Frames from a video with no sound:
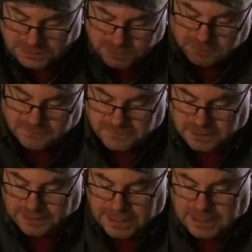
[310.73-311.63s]
Do you
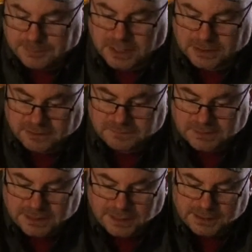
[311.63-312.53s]
feel that I'm not
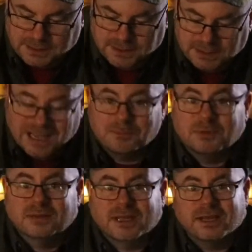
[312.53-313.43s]
giving the LED lamp
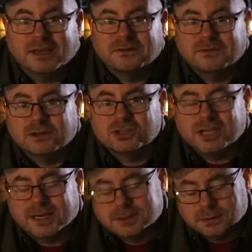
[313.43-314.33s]
a fair shake?